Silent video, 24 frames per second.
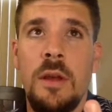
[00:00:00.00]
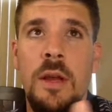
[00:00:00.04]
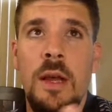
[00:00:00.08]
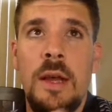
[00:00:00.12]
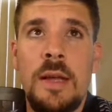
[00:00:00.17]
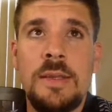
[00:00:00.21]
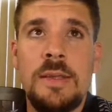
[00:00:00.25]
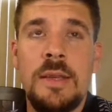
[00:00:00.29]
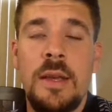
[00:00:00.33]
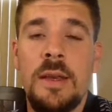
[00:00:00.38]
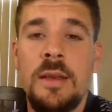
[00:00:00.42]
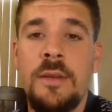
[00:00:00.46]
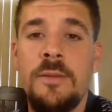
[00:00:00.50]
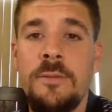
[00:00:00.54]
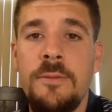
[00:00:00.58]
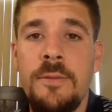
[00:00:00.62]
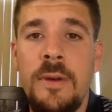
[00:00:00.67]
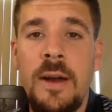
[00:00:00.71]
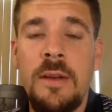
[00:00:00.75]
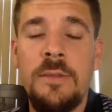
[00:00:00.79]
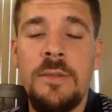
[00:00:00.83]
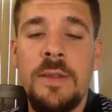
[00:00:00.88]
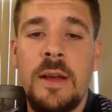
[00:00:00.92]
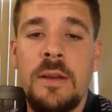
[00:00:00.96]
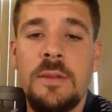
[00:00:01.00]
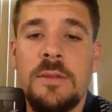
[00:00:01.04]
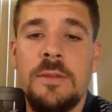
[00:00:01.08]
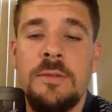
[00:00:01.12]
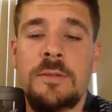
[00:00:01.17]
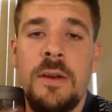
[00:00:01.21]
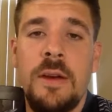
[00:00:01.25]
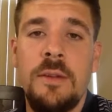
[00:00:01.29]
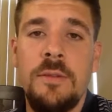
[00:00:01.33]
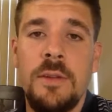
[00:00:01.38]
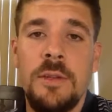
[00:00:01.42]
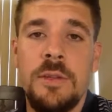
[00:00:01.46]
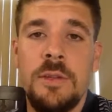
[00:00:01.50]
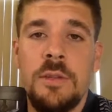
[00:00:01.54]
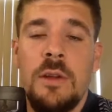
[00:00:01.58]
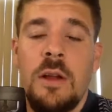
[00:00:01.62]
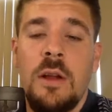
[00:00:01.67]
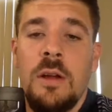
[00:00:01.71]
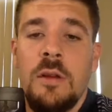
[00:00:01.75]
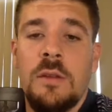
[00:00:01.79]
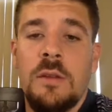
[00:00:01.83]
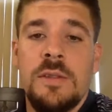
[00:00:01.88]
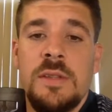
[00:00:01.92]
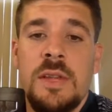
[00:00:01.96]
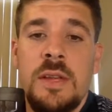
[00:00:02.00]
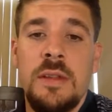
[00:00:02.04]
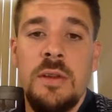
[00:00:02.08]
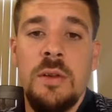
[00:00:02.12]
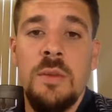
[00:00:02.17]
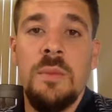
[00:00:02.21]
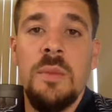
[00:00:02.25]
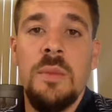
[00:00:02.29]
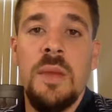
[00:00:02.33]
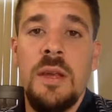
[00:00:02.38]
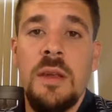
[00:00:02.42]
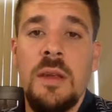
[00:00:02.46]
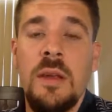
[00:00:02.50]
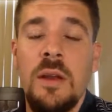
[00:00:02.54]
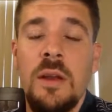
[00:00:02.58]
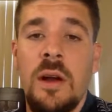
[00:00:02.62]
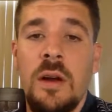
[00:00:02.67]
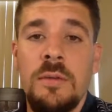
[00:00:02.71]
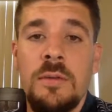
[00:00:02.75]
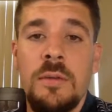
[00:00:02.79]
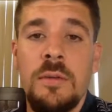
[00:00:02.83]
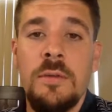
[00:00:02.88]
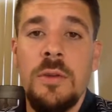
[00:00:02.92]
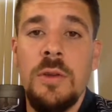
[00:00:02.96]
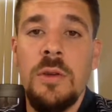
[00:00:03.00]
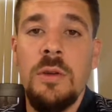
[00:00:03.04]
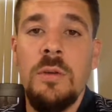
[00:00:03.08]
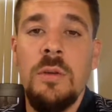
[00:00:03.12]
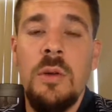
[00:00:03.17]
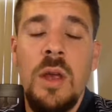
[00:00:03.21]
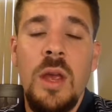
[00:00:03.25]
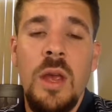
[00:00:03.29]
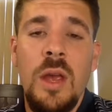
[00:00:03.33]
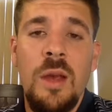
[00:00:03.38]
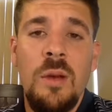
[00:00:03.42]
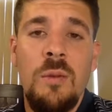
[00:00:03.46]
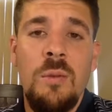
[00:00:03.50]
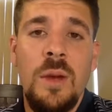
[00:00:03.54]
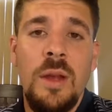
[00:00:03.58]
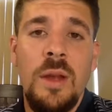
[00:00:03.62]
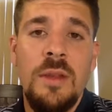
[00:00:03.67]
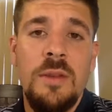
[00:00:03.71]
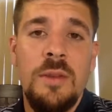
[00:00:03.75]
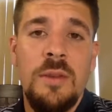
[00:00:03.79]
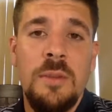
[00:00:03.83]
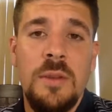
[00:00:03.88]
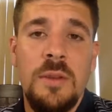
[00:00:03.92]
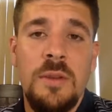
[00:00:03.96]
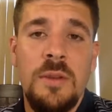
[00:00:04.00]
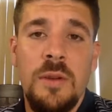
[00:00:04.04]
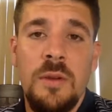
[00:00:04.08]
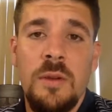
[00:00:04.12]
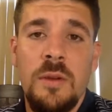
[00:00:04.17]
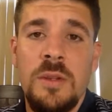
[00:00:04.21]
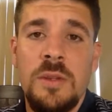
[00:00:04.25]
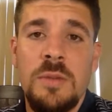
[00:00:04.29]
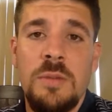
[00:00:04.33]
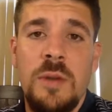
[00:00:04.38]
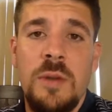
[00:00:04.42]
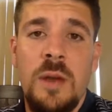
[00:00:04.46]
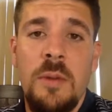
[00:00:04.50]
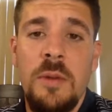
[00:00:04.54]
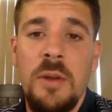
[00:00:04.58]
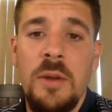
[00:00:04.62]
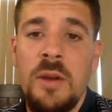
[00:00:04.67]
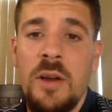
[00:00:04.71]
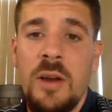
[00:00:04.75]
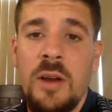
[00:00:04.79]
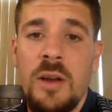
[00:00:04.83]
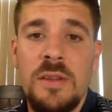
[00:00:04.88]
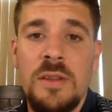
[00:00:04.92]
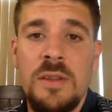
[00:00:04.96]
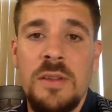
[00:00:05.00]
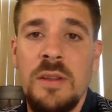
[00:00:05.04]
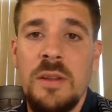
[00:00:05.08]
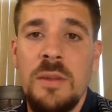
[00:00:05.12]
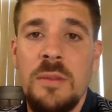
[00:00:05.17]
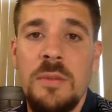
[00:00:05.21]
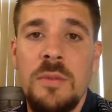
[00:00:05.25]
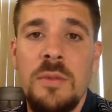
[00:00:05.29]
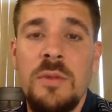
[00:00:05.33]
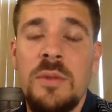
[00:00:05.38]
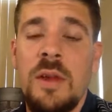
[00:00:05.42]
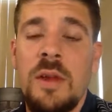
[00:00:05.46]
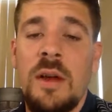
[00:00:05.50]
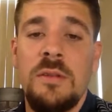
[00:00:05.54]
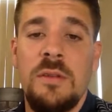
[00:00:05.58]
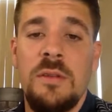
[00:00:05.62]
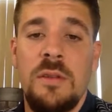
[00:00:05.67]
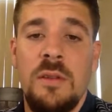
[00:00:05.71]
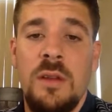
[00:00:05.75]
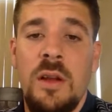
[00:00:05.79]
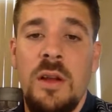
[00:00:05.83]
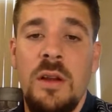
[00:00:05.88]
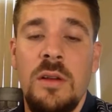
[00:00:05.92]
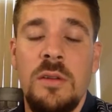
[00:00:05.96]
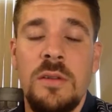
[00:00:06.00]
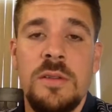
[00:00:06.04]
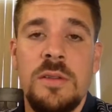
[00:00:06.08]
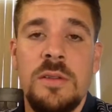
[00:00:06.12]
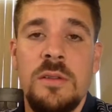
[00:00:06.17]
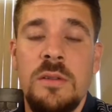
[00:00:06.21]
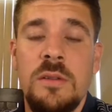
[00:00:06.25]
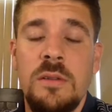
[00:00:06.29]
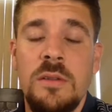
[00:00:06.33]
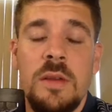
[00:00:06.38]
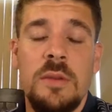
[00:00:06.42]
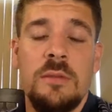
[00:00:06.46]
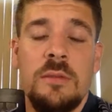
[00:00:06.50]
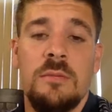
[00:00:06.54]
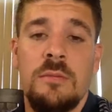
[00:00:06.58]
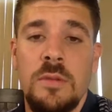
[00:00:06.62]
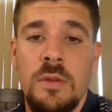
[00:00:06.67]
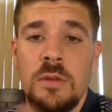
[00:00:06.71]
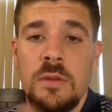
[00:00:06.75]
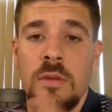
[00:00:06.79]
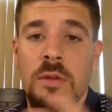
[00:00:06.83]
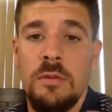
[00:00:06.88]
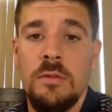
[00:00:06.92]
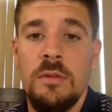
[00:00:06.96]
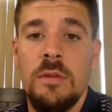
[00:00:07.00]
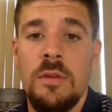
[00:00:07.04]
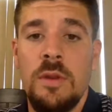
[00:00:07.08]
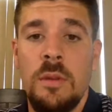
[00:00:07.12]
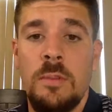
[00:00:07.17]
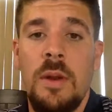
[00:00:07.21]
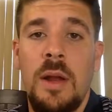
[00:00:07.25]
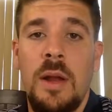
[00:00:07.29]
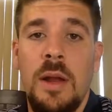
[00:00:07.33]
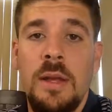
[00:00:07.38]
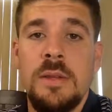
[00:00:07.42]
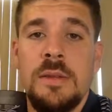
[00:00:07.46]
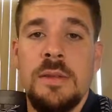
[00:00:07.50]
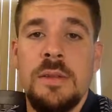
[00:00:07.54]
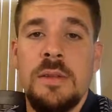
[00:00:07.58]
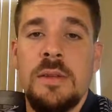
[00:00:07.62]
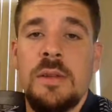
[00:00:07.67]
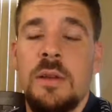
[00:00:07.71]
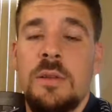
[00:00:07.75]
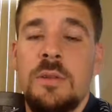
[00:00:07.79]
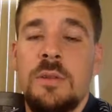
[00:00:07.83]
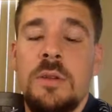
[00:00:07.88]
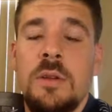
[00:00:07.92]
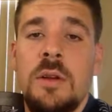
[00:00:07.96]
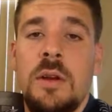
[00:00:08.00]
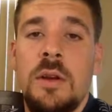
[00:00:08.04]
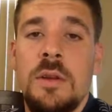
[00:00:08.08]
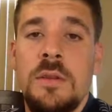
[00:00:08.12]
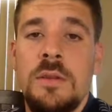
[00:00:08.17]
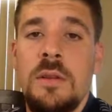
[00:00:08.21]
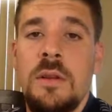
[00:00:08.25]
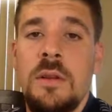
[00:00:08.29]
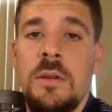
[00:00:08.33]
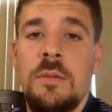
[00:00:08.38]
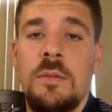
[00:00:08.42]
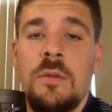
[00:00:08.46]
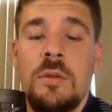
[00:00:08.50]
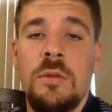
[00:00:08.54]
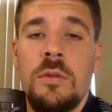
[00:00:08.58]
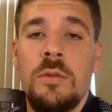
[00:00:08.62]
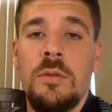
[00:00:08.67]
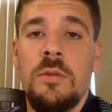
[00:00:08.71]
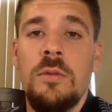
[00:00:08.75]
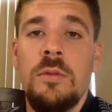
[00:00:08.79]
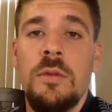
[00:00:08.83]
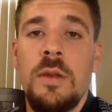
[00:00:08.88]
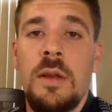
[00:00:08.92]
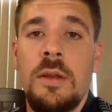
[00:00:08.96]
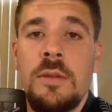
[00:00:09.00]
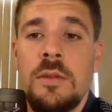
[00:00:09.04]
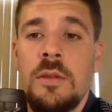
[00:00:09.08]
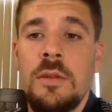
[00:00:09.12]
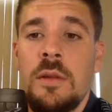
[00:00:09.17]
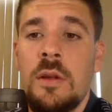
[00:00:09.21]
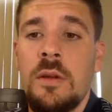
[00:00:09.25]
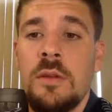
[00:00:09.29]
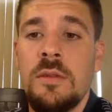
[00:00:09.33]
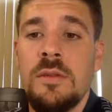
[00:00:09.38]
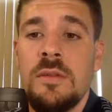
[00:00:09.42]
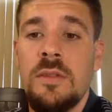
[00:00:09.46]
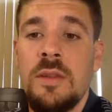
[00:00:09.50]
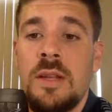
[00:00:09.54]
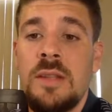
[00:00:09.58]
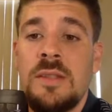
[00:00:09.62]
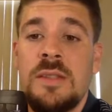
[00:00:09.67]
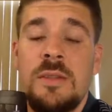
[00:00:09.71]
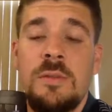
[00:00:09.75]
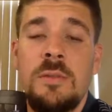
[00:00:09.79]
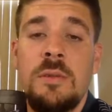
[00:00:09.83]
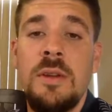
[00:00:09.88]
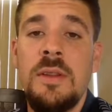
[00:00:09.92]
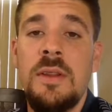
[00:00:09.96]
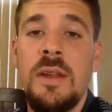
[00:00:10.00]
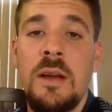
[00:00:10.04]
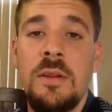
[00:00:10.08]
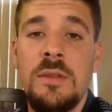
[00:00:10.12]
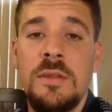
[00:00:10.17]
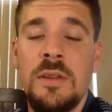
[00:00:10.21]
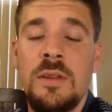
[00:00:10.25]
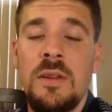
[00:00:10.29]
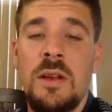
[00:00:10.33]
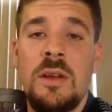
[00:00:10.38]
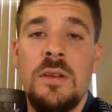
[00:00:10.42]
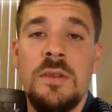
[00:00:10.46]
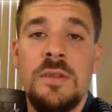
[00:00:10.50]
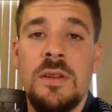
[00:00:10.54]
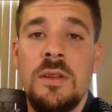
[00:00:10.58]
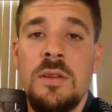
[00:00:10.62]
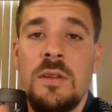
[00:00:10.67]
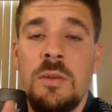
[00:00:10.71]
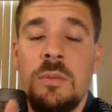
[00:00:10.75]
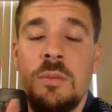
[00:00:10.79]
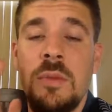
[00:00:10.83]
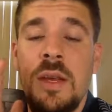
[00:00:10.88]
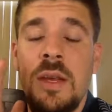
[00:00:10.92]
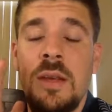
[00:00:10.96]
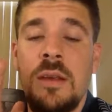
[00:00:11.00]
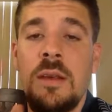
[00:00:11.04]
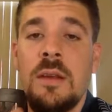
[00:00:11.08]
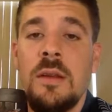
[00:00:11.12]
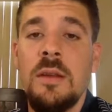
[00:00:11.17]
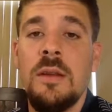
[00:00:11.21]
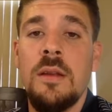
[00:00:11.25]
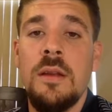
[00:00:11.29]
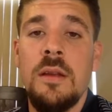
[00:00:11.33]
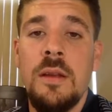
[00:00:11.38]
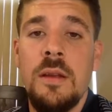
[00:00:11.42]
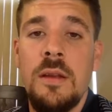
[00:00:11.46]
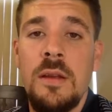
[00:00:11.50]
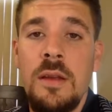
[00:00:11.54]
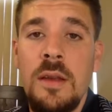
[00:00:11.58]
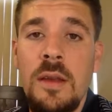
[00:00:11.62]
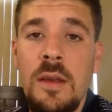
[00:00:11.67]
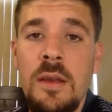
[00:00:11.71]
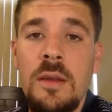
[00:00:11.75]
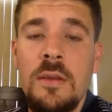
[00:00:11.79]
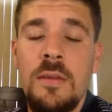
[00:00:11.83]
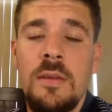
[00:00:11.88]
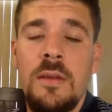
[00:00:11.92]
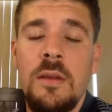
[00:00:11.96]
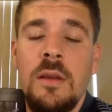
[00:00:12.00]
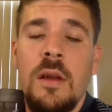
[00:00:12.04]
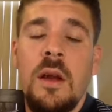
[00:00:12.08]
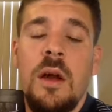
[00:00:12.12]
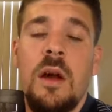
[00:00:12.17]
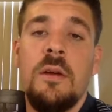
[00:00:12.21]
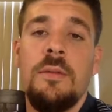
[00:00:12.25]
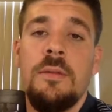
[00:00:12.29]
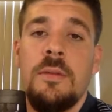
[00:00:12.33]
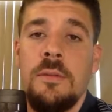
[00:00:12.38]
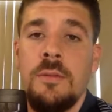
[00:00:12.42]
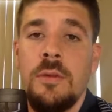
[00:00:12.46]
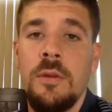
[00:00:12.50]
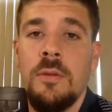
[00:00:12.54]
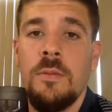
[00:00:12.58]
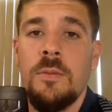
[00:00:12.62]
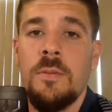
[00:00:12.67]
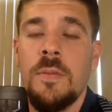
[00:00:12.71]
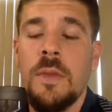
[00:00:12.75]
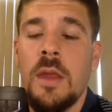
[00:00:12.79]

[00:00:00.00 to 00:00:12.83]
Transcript: That's like $5,500 that they're making off of you, when the material is probably costing them $2,000. Like the appliance is actually costing them total $2,000. So that's $3,000 that they're making easy off of you.